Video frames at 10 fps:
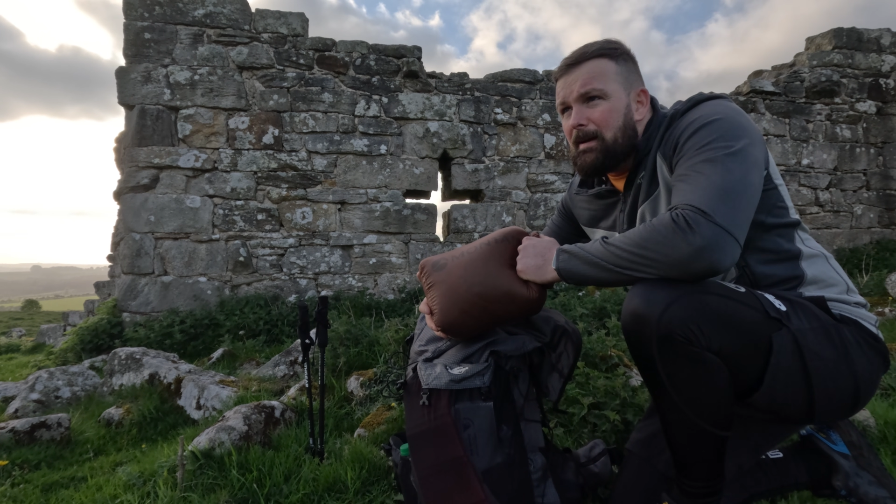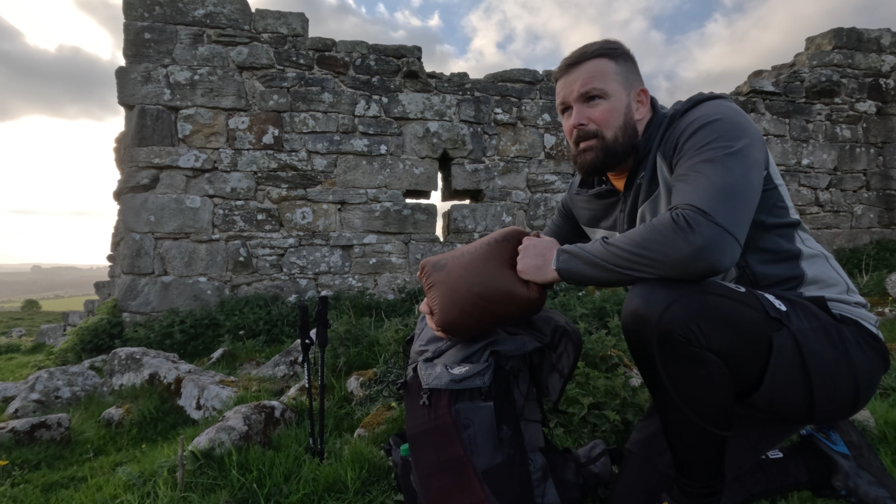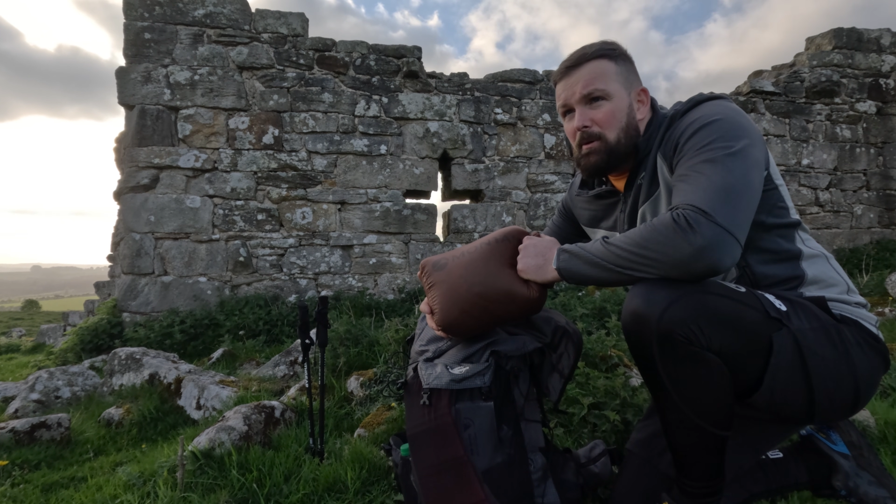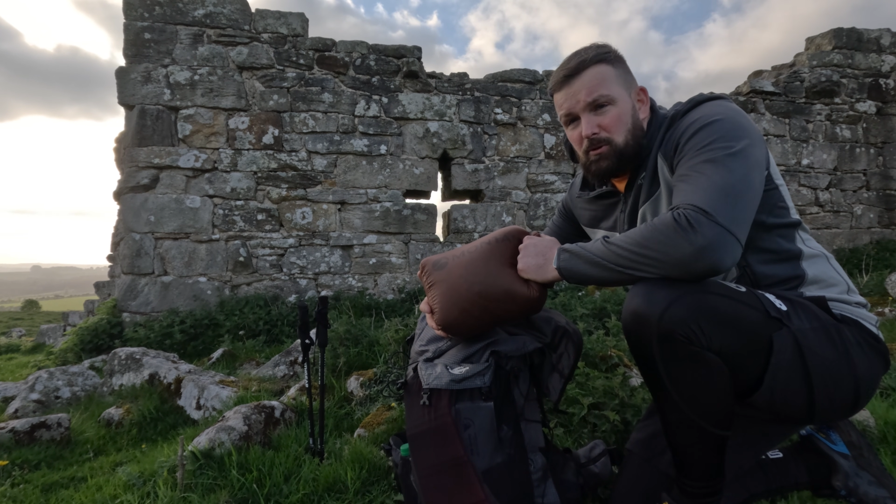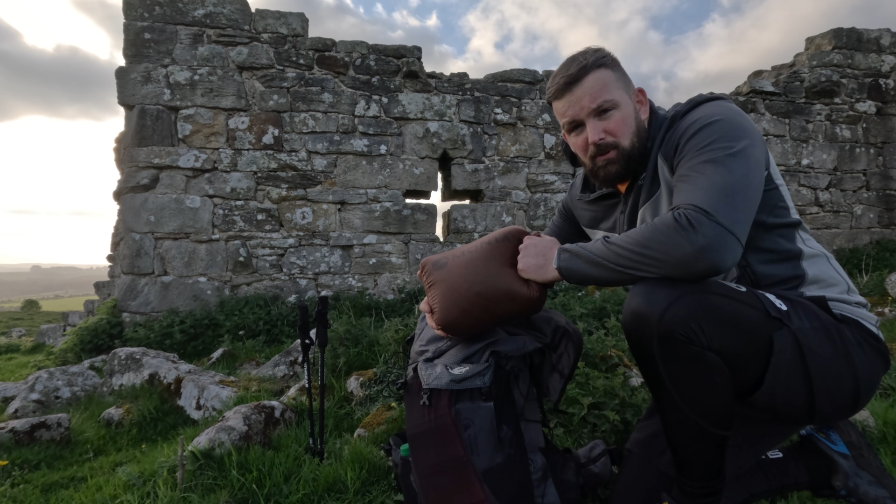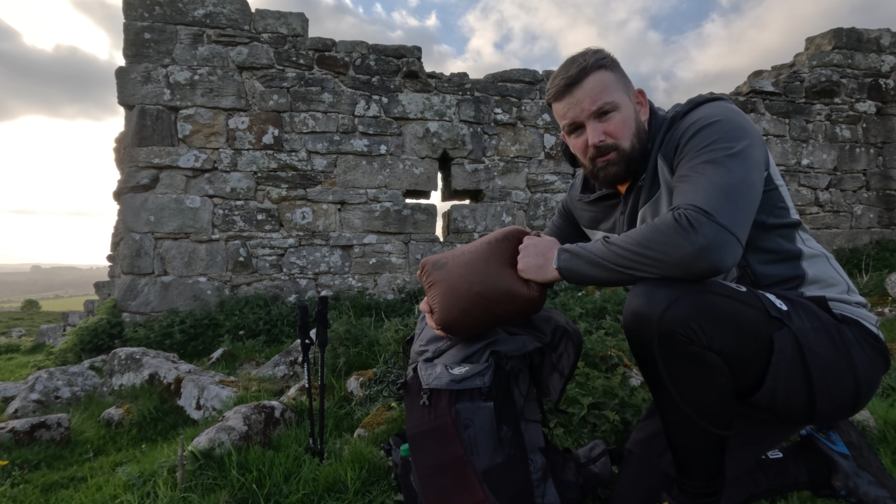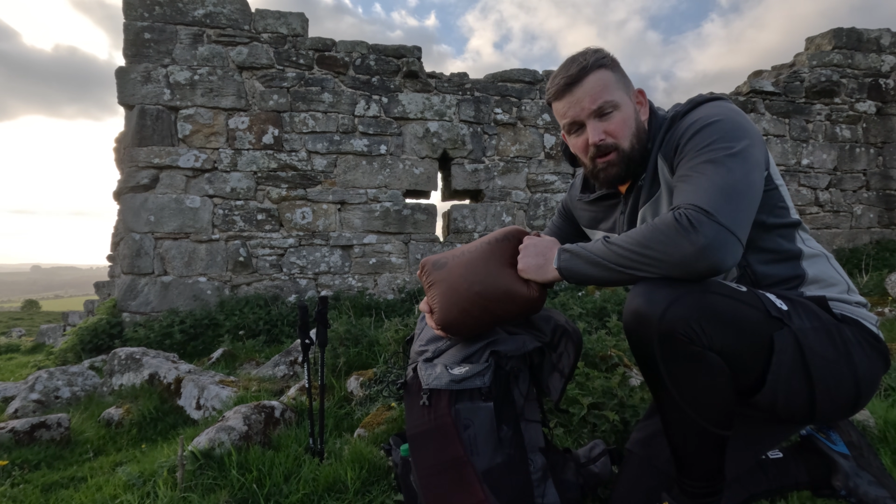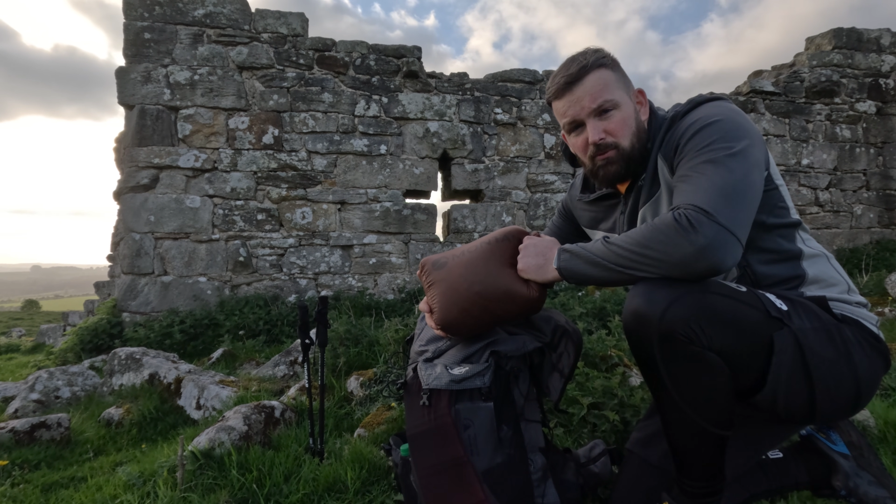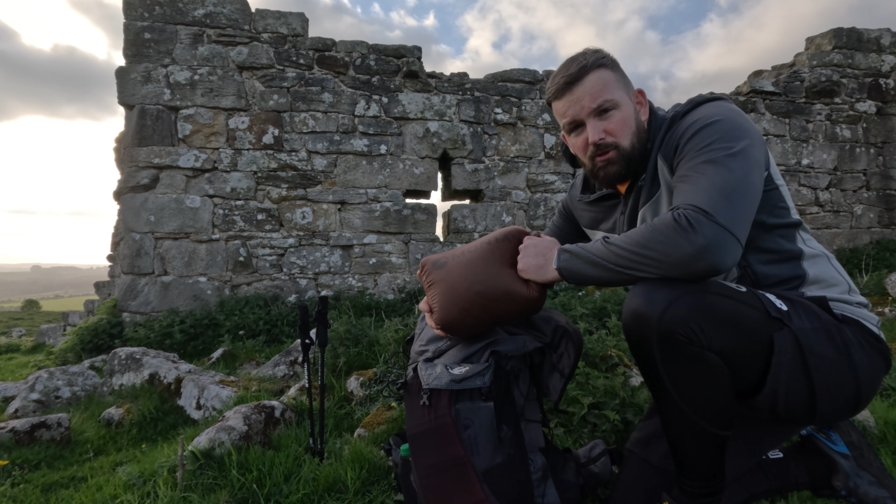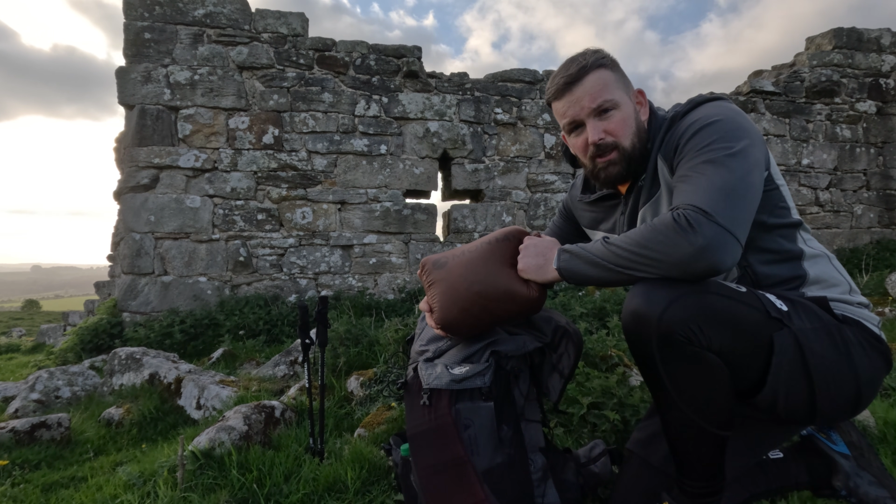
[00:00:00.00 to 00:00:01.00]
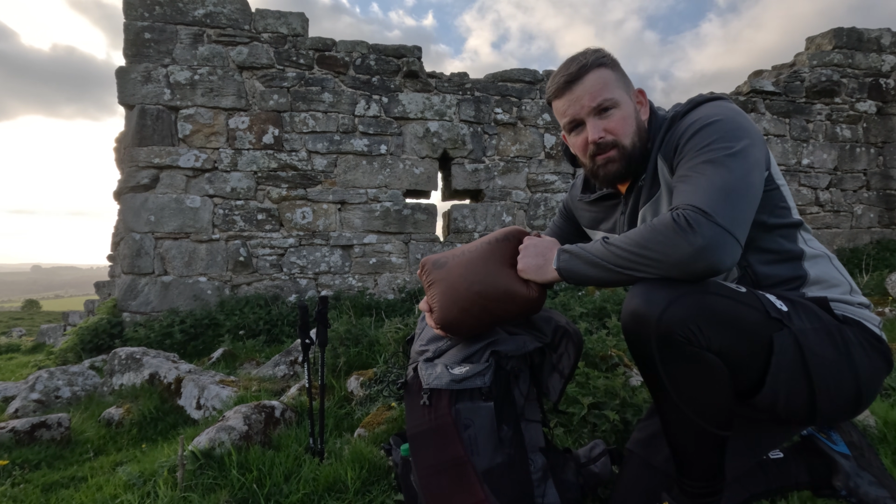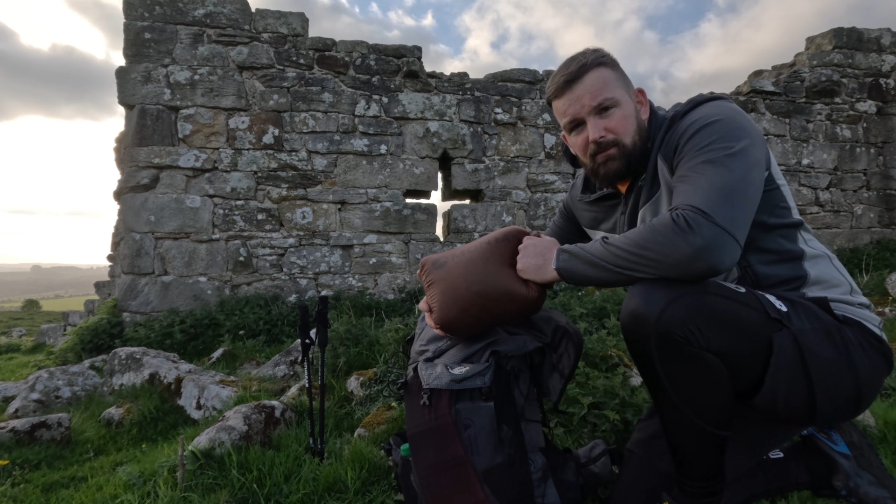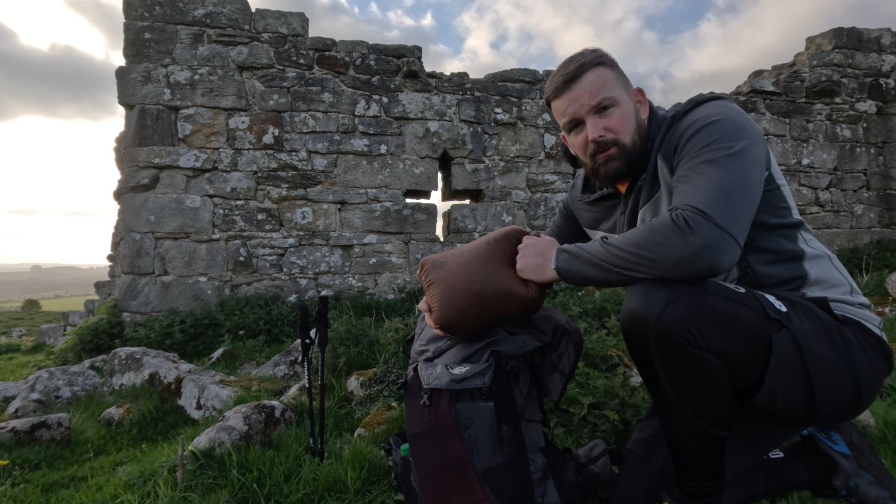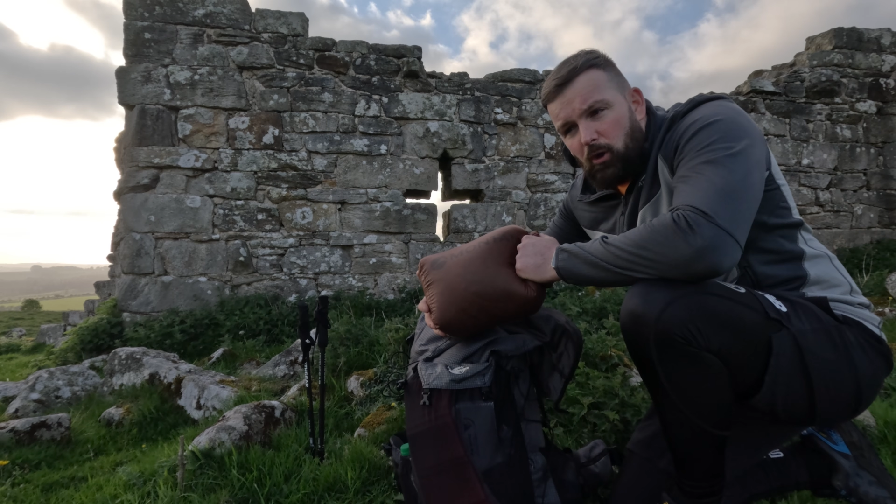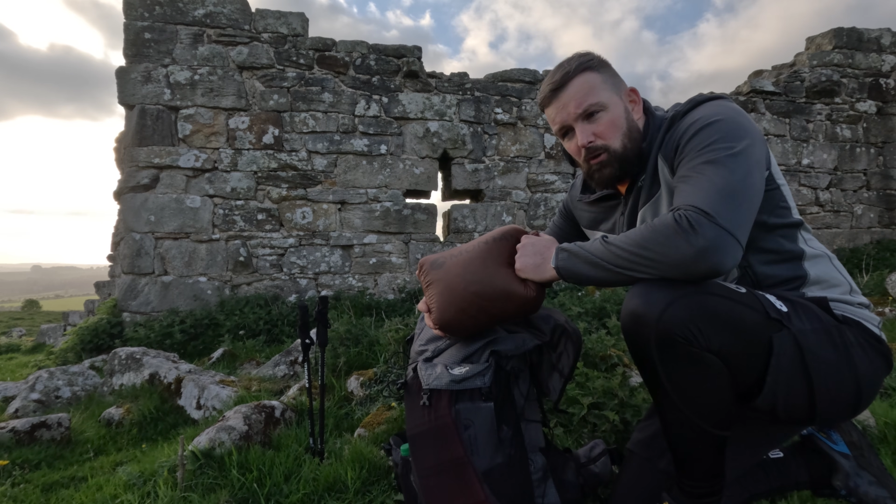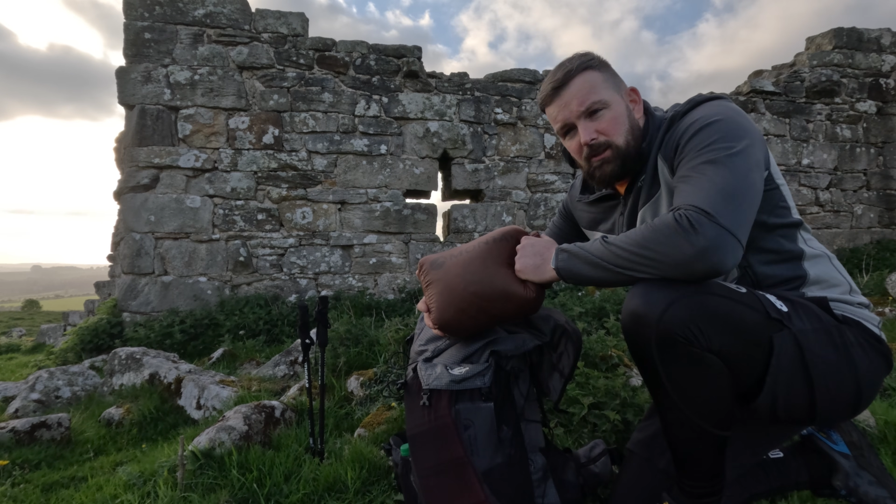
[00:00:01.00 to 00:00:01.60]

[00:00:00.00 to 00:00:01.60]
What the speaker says: That was with a ground sheet, all